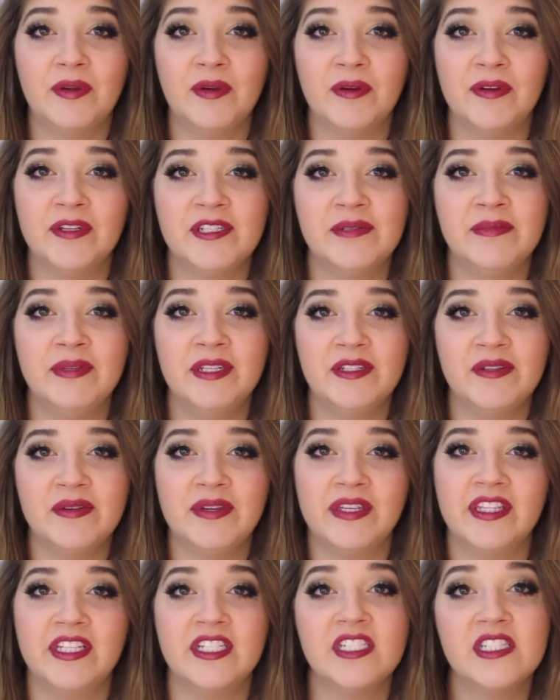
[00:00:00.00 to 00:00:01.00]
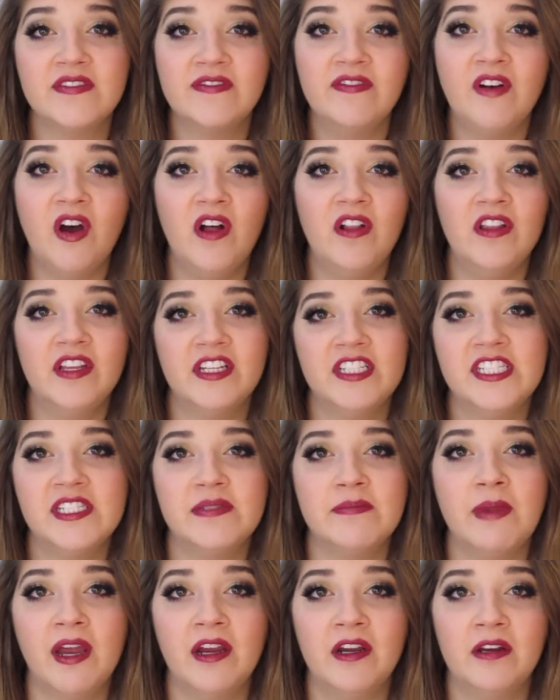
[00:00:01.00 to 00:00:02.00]
going to be doing this fall
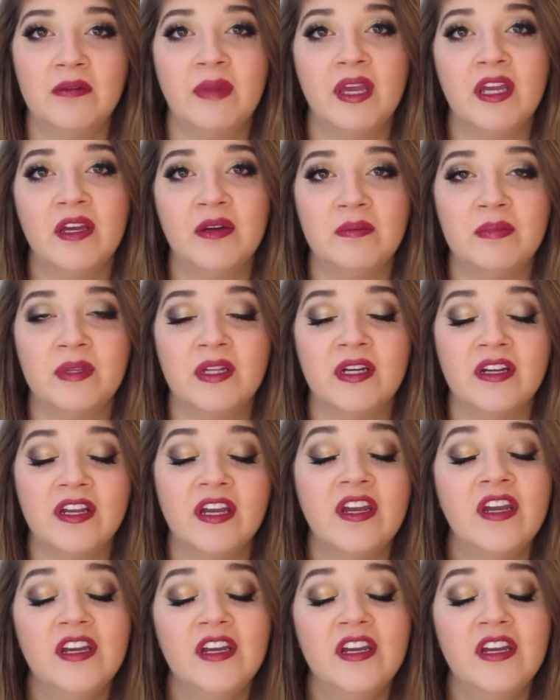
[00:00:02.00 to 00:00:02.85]
inspired makeup look.